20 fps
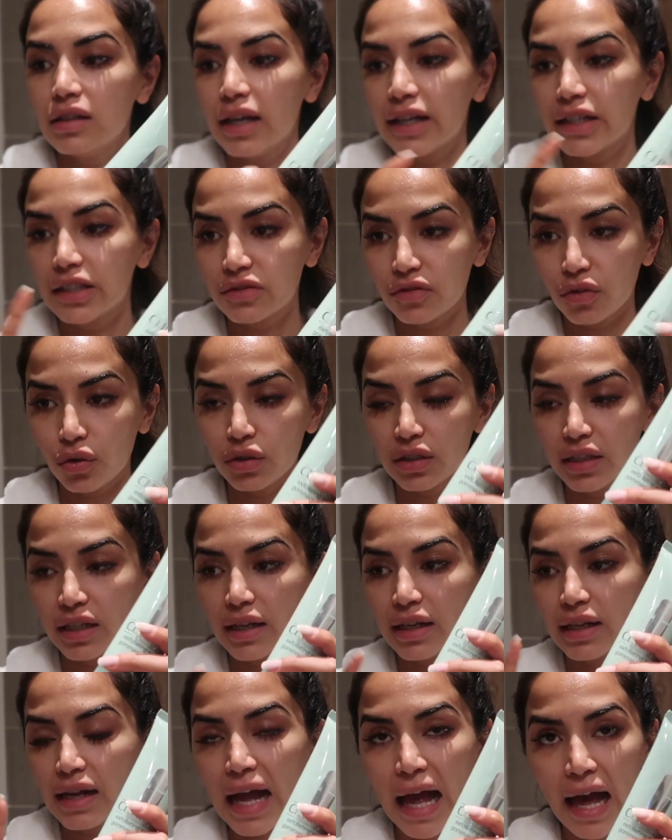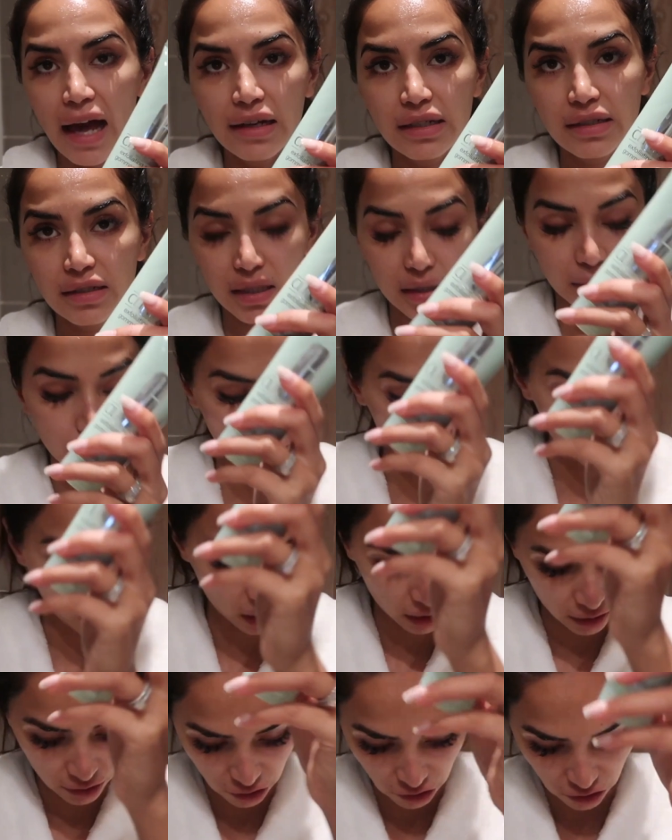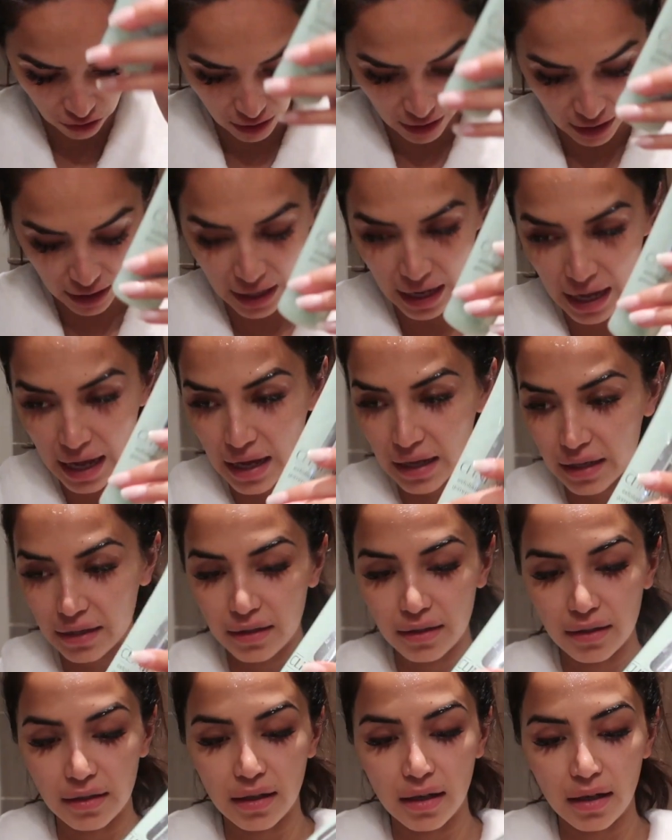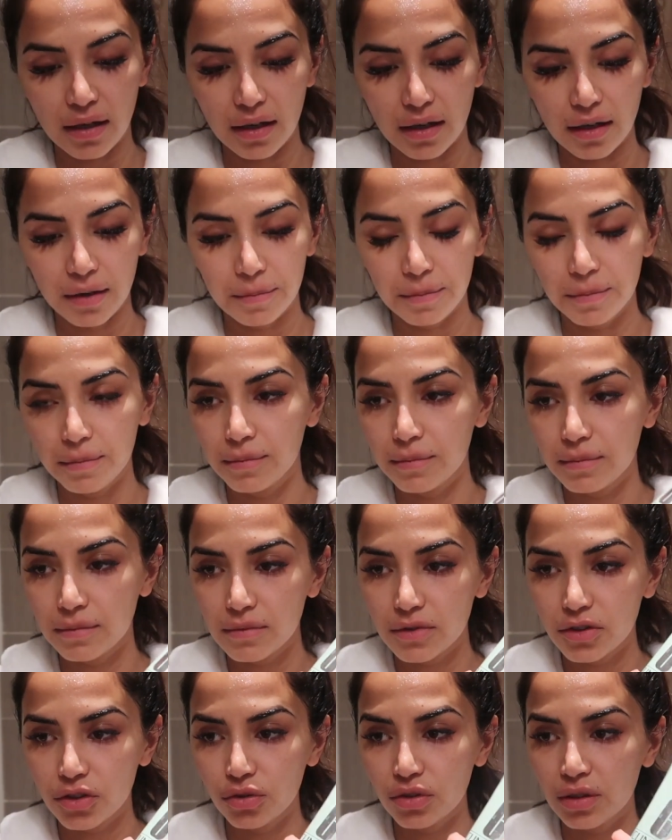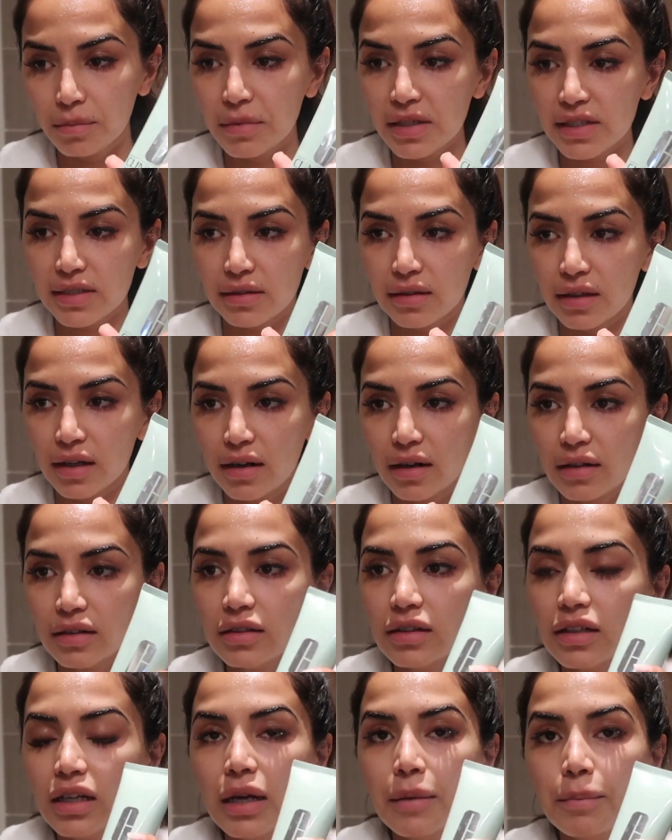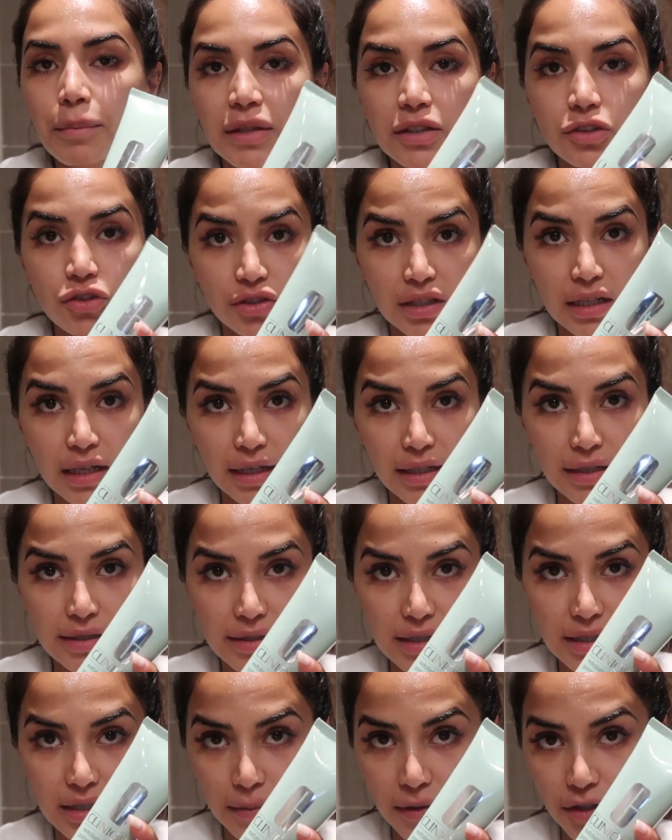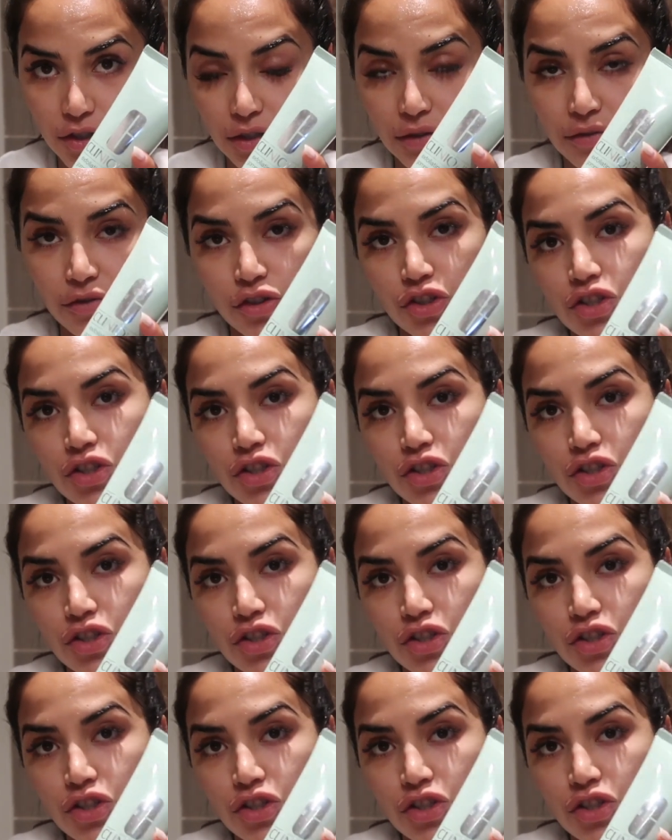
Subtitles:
exfoliate and deep wash and do the micellar, but today is especially for